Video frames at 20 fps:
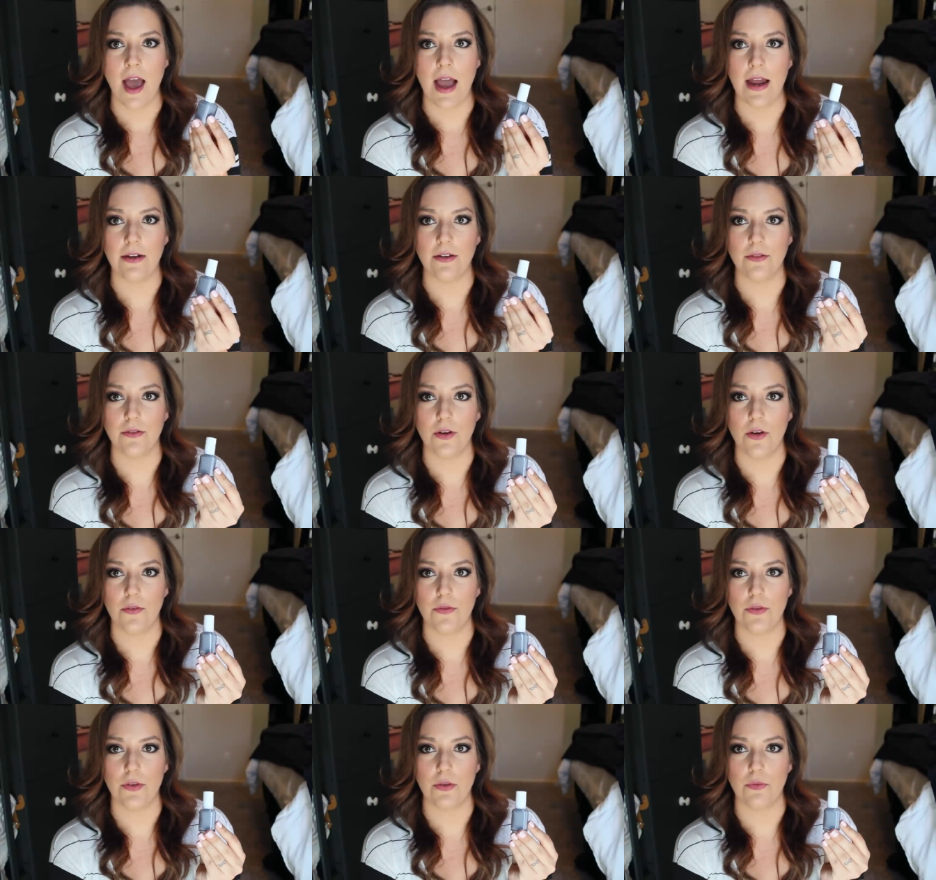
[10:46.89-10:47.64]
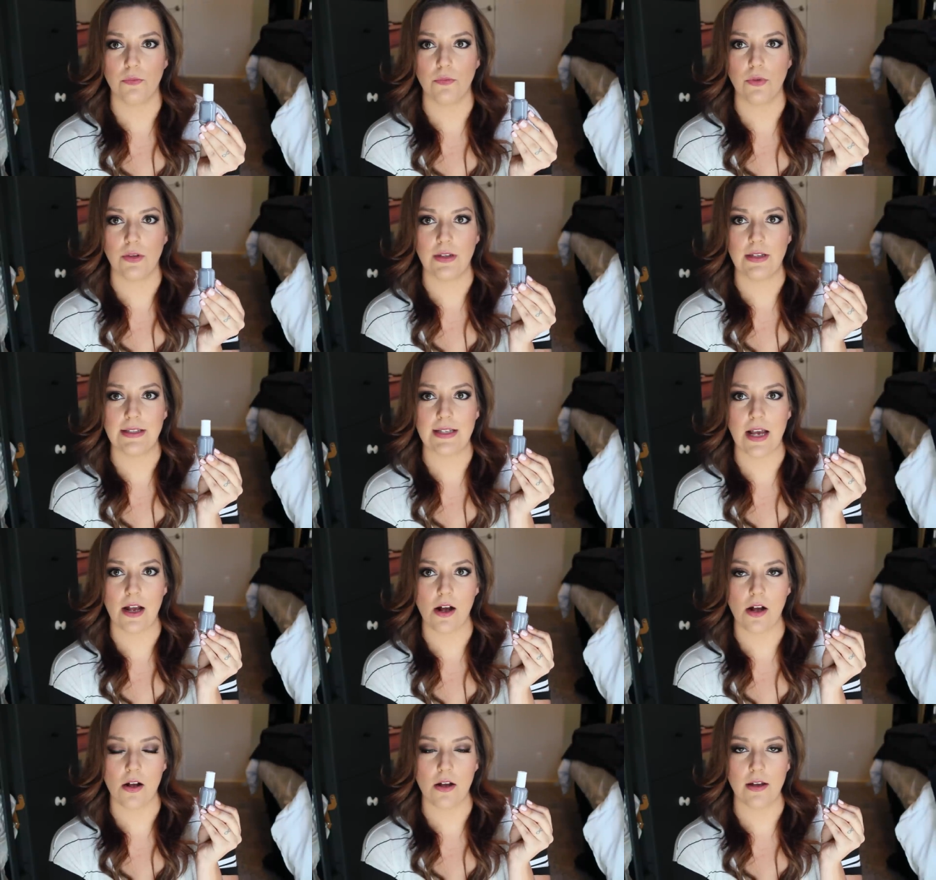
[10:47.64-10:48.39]
I don't know if you can really
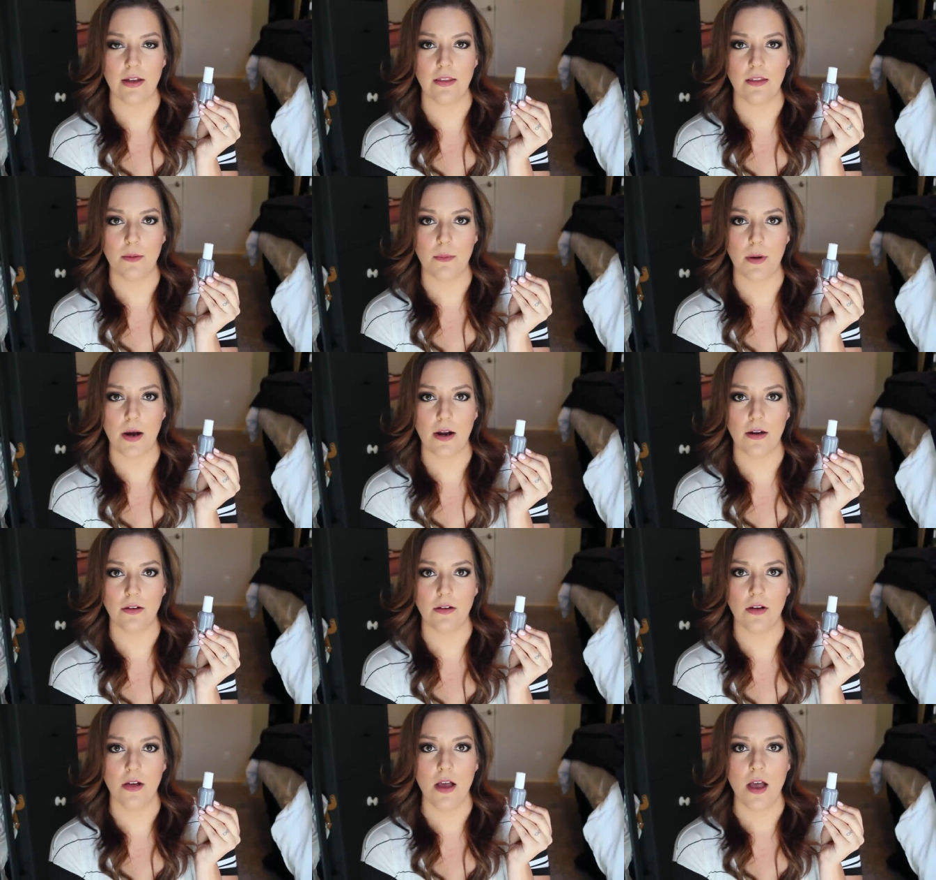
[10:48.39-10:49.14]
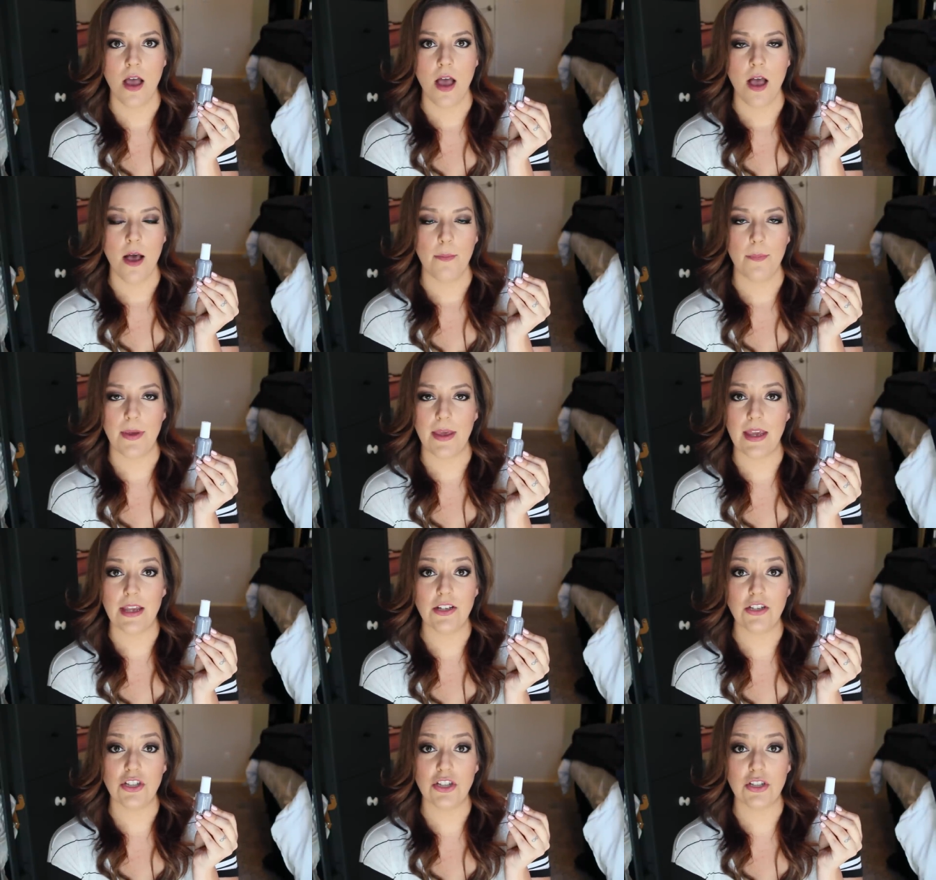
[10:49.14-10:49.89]
tell in the bottle, but
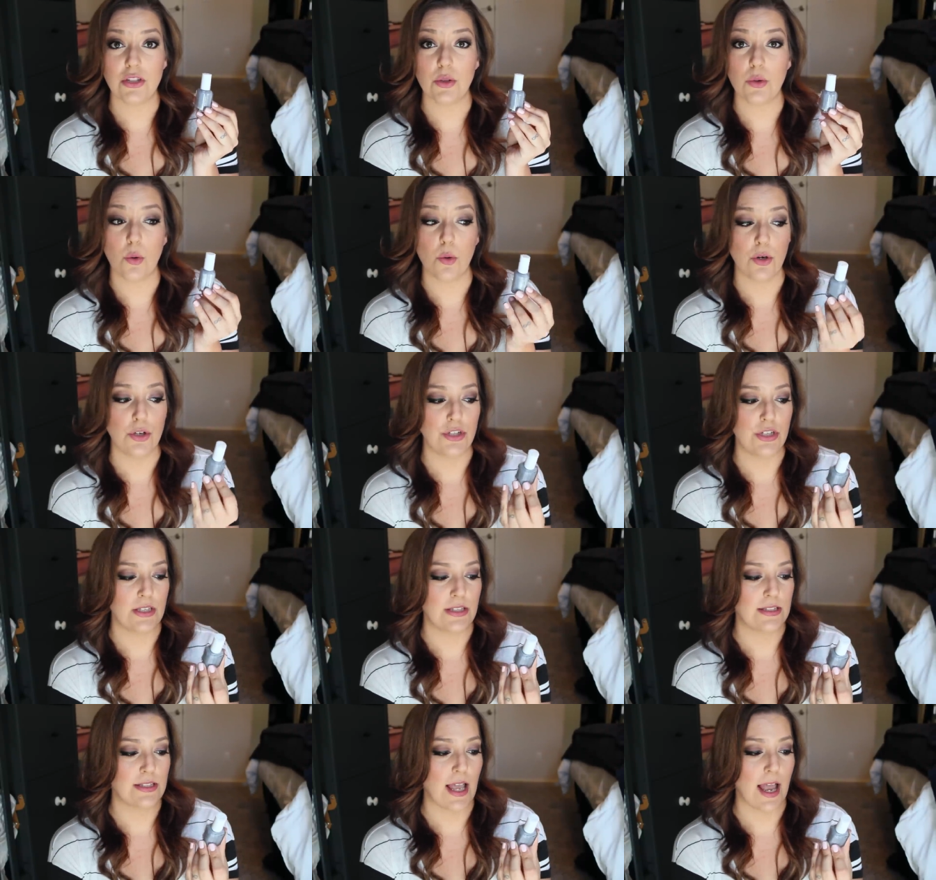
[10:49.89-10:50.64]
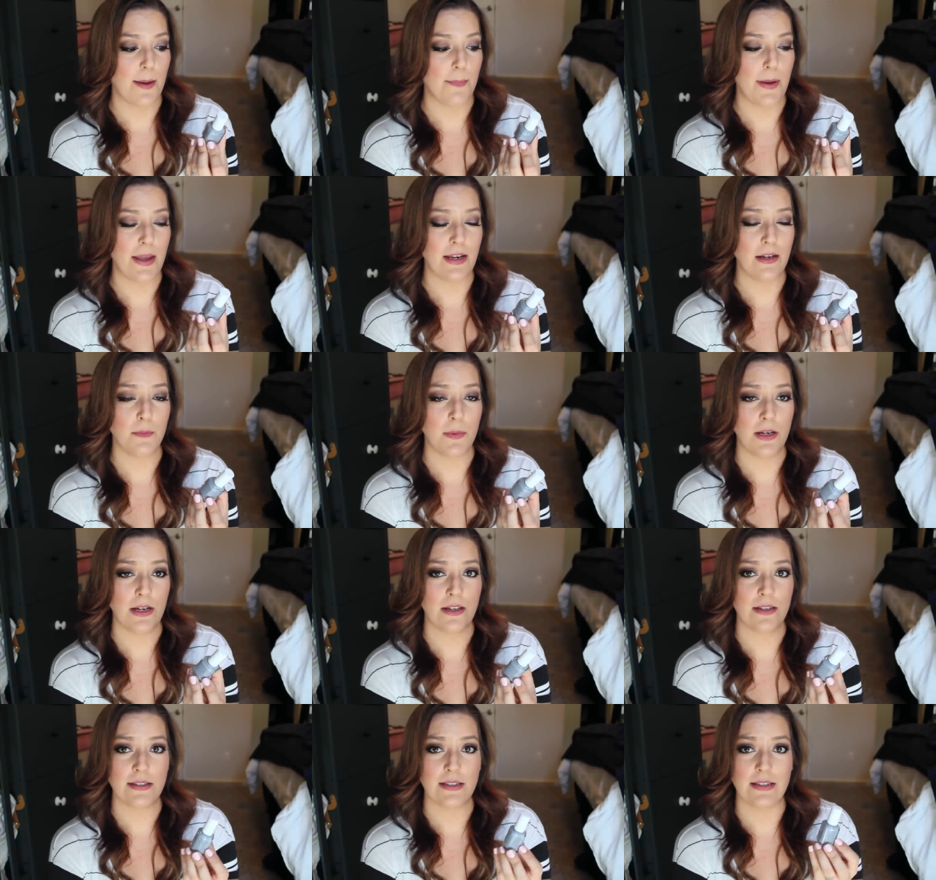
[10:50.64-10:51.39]
it's just gorgeous. I painted
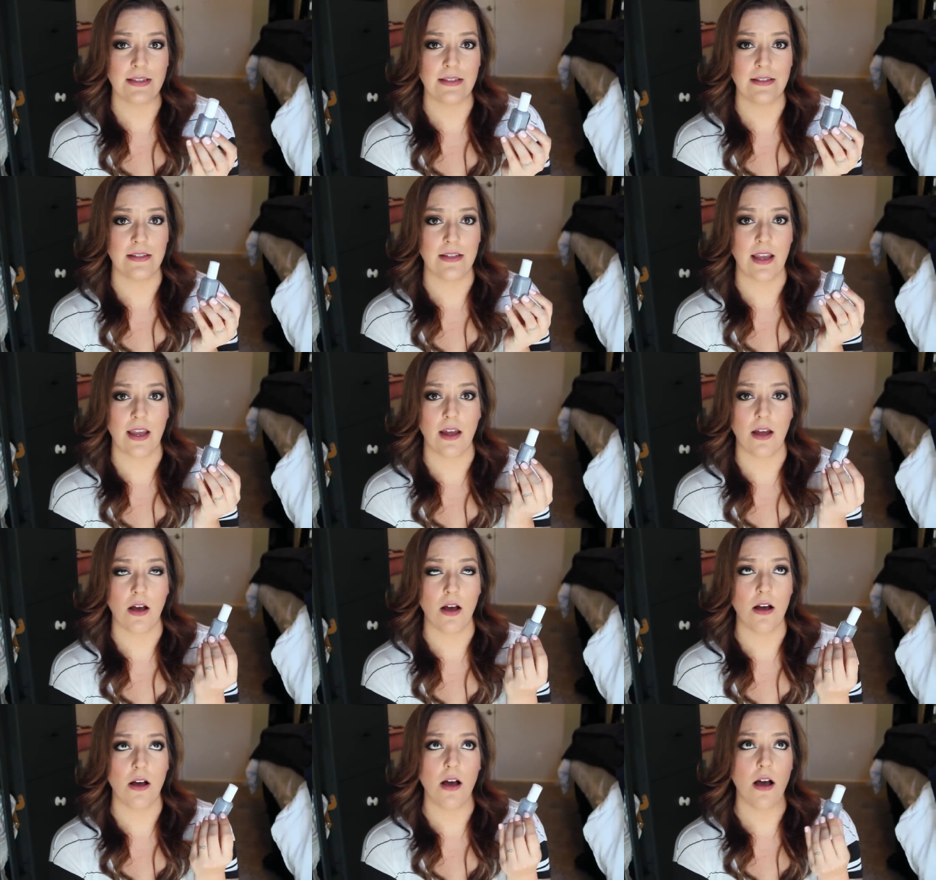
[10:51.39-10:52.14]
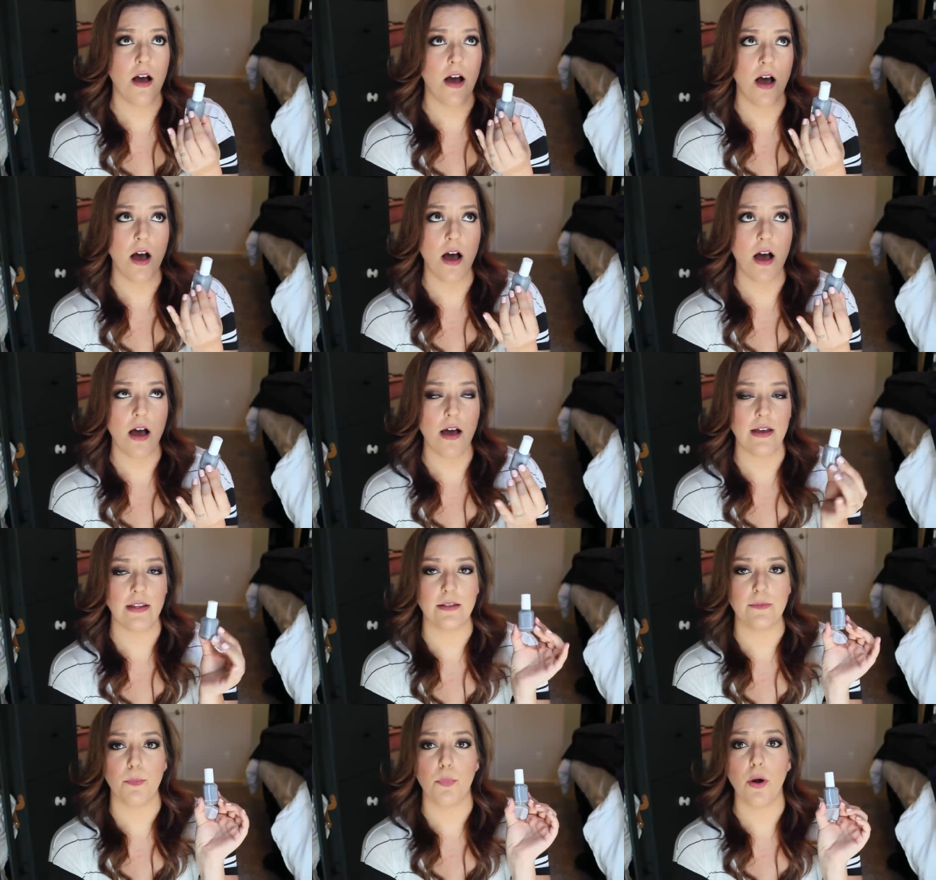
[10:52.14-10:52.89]
my nails since like, ah,
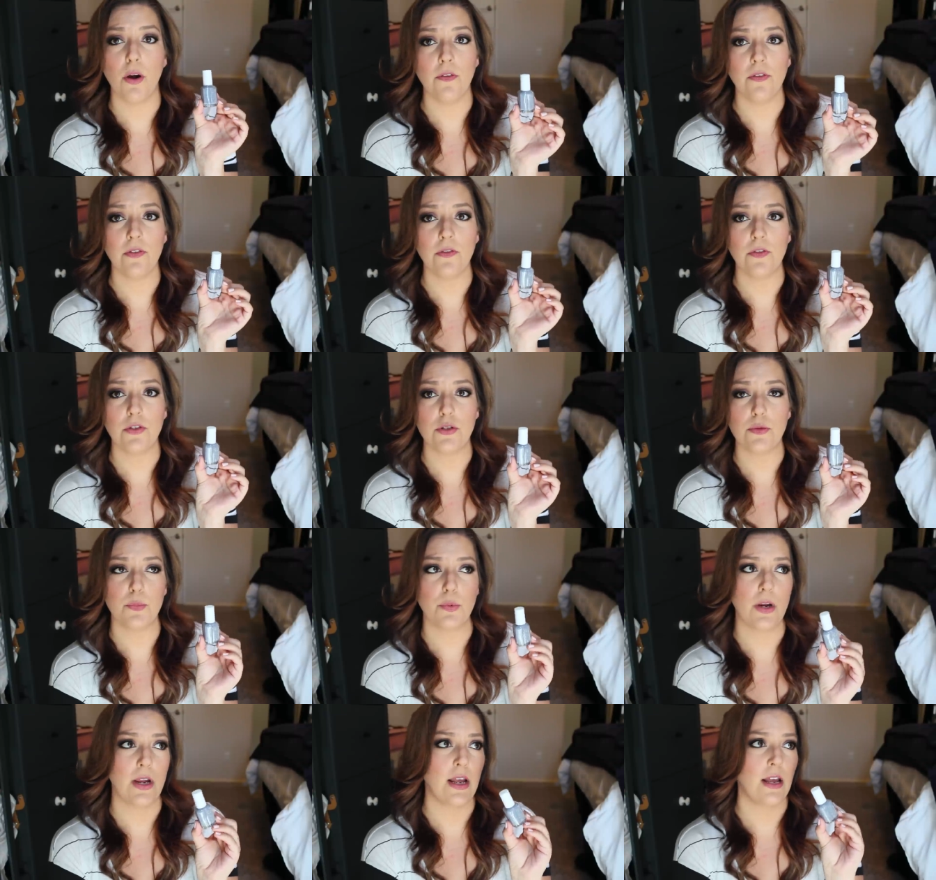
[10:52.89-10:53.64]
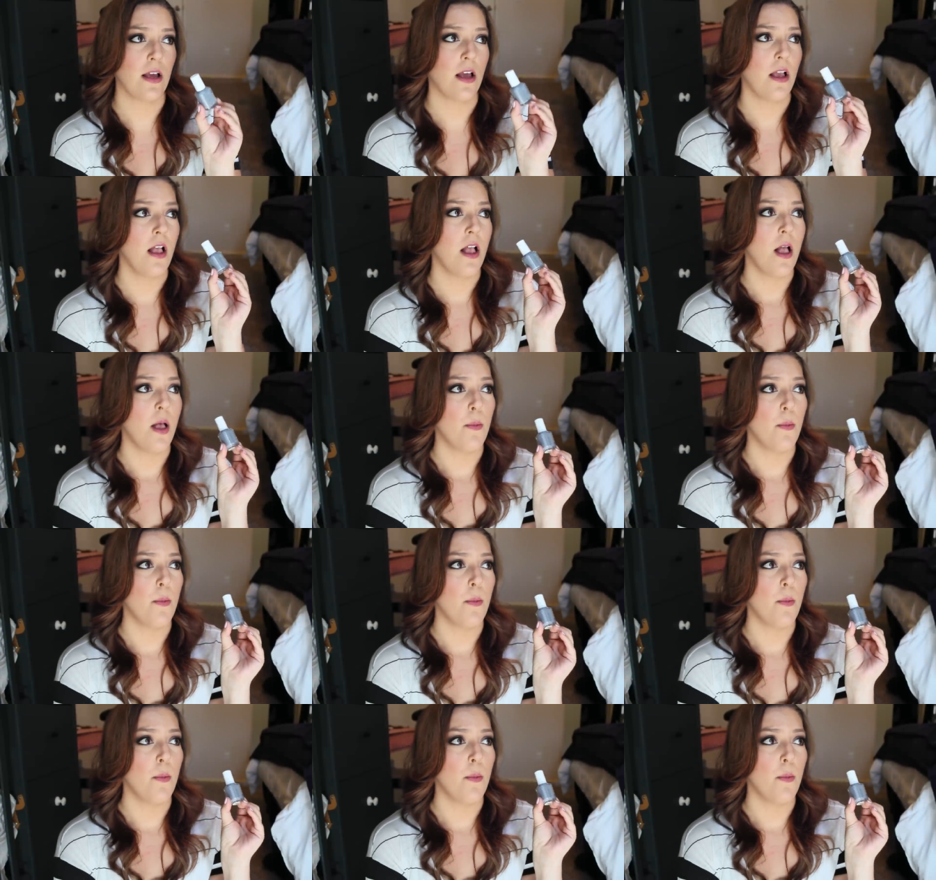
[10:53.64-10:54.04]
oh, it's perfect for spring,